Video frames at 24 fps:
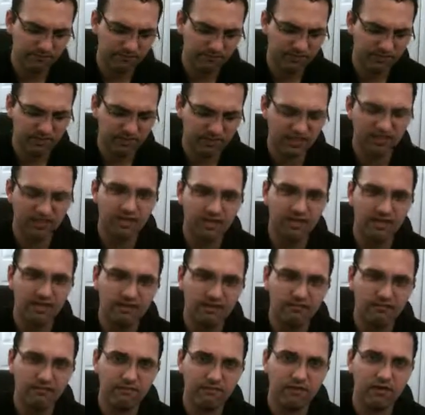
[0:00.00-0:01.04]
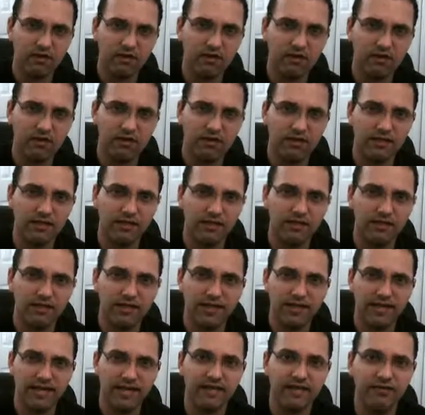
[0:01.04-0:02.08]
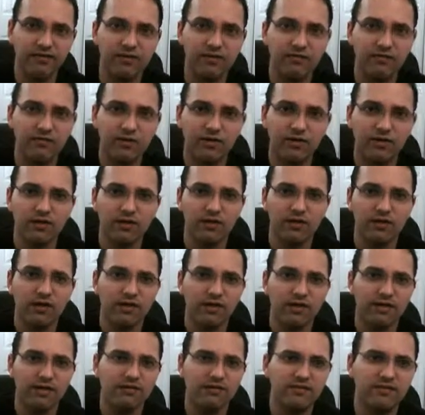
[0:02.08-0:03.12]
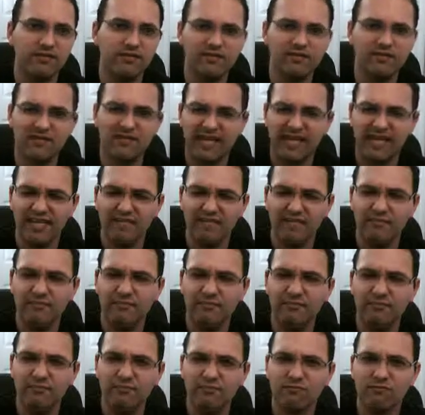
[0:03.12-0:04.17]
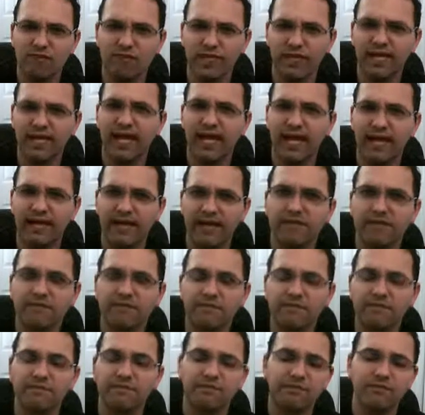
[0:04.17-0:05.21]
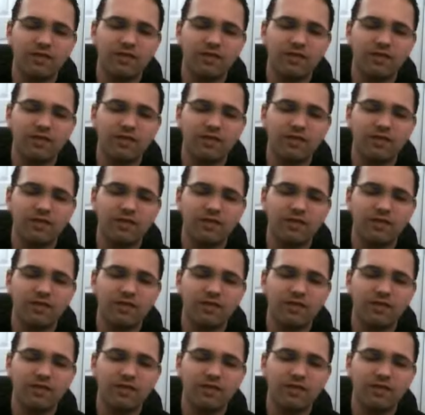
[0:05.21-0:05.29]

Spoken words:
study on the ants, where it's on tandem running ants,